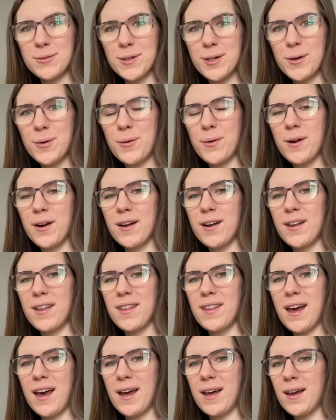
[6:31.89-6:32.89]

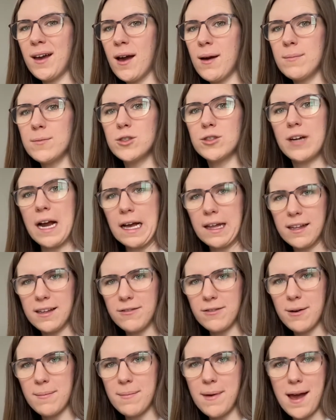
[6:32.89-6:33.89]
record that come directly
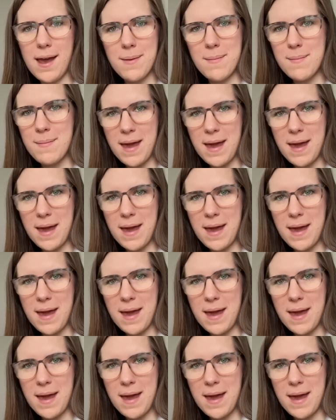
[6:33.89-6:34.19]
from my